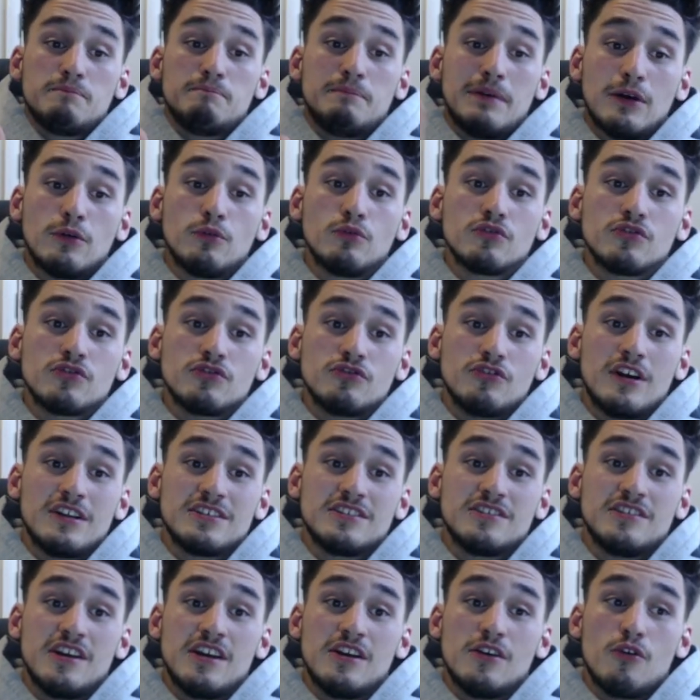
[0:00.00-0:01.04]
built
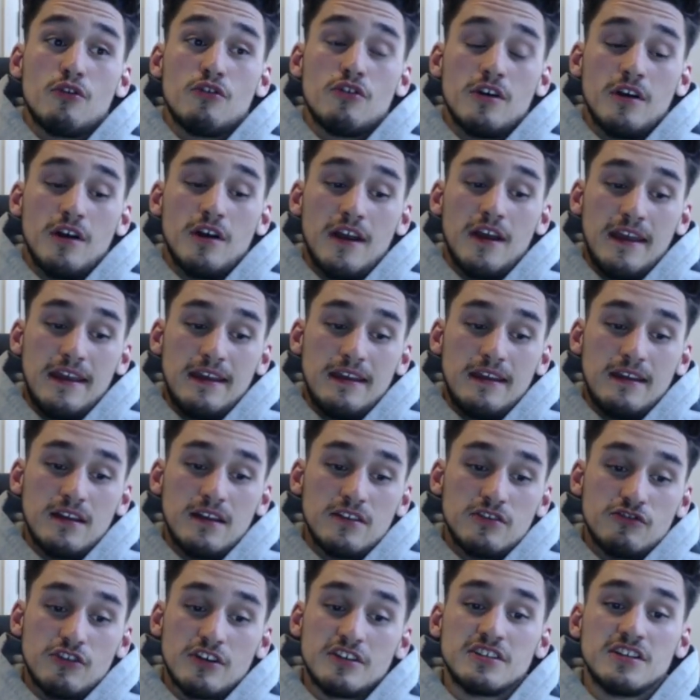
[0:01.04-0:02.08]
strategy, or a
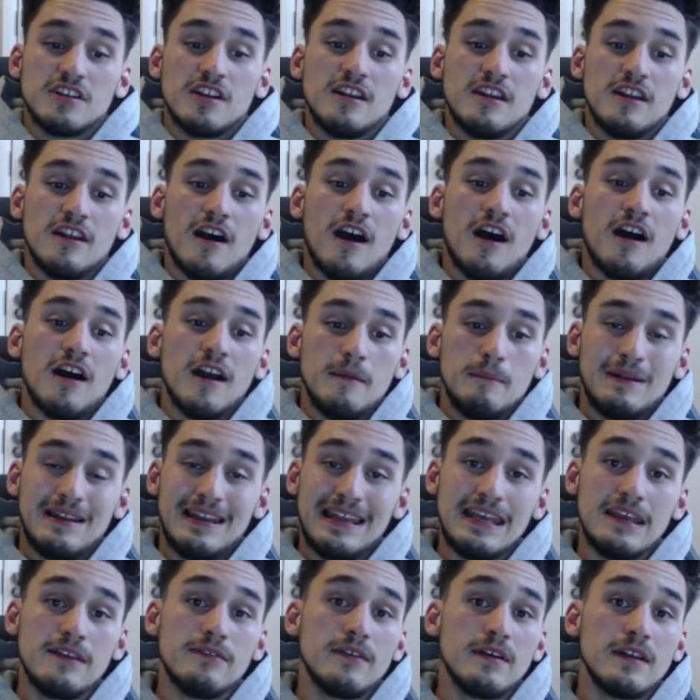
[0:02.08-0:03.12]
strategy that I
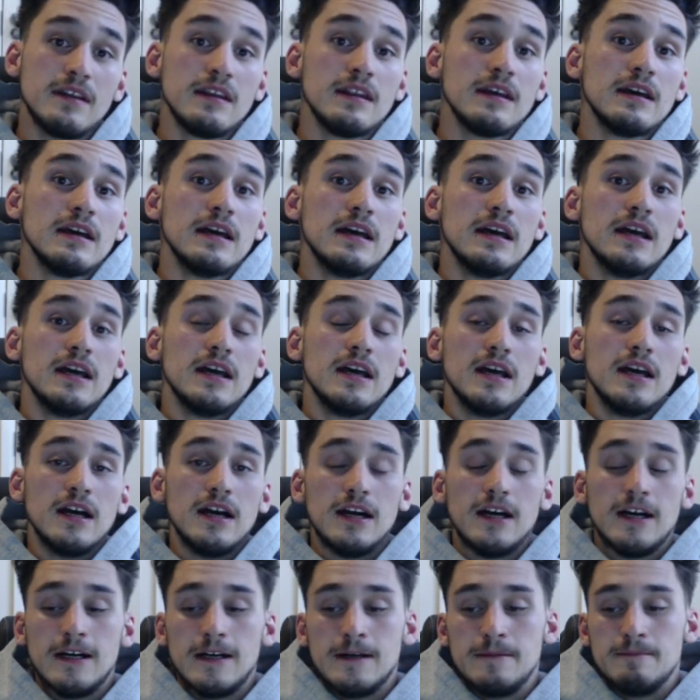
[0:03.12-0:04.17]
believe in.
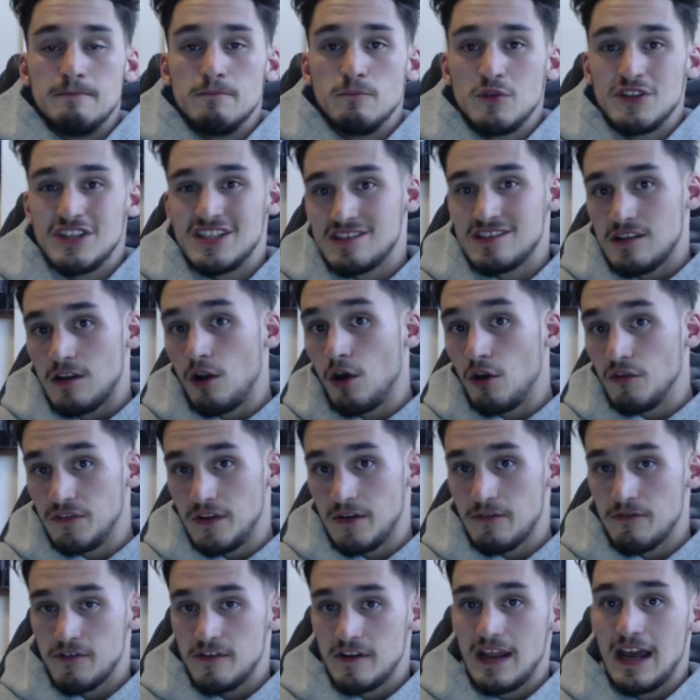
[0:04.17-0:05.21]
Which is a lot
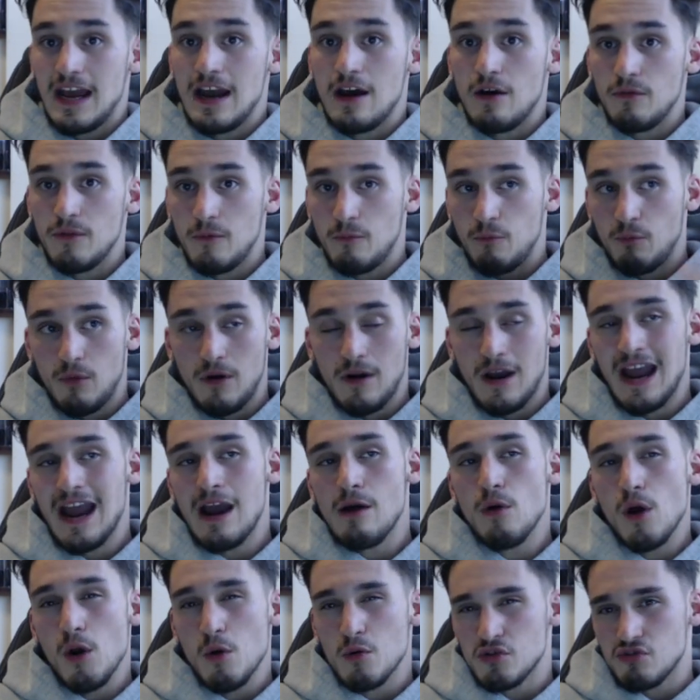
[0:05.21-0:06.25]
different now than
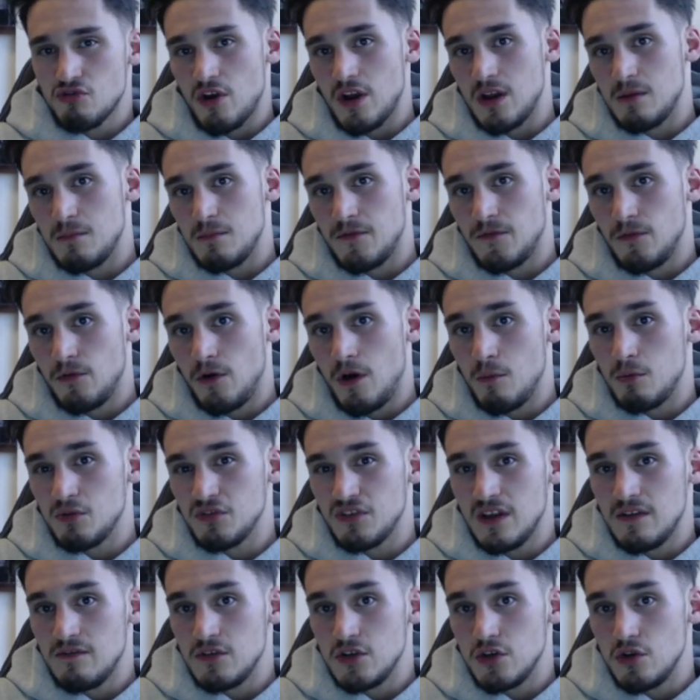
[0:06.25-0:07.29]
how I was trading before. I
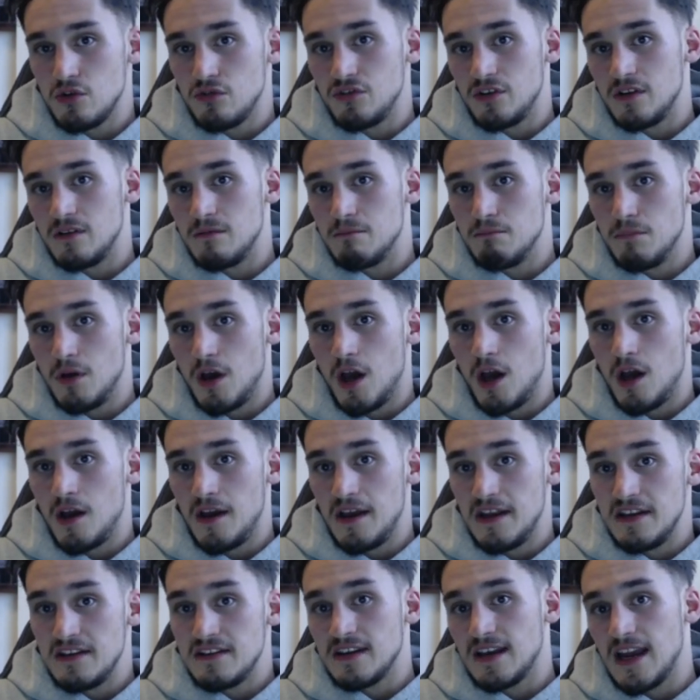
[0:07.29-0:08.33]
wasn't even using
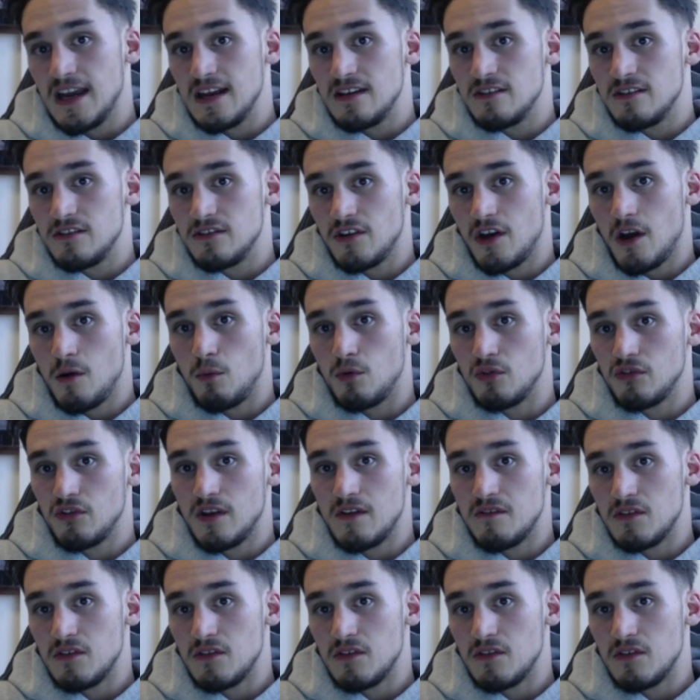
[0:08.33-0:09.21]
indicators. I was